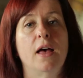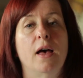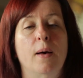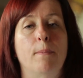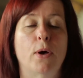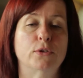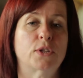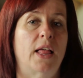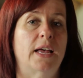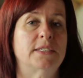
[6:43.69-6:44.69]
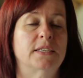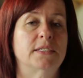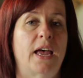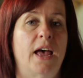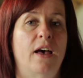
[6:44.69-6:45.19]
Most
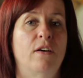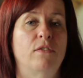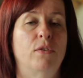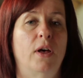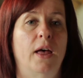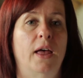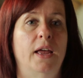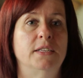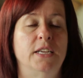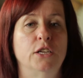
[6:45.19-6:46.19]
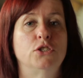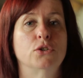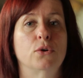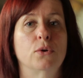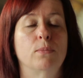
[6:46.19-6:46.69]
classes have a
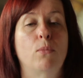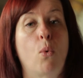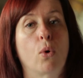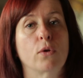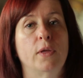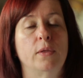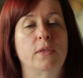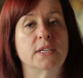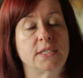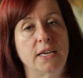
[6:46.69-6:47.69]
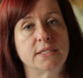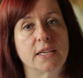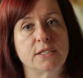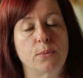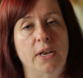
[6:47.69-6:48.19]
teacher more than the state
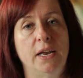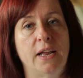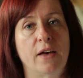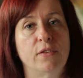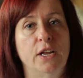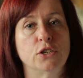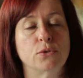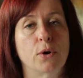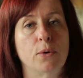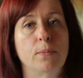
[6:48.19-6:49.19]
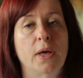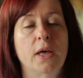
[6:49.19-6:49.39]
says that we need to have in each room,